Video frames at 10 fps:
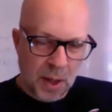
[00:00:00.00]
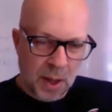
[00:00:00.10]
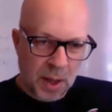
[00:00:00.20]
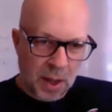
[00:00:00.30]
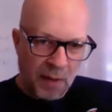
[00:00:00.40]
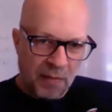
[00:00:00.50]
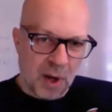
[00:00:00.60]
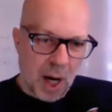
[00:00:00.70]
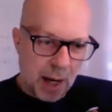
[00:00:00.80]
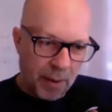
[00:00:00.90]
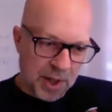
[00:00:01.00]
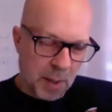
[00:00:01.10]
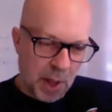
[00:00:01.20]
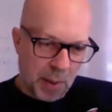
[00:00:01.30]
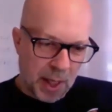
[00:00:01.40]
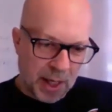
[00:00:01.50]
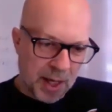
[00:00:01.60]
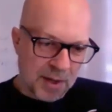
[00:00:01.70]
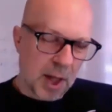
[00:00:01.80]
if you're hiring somebody like us.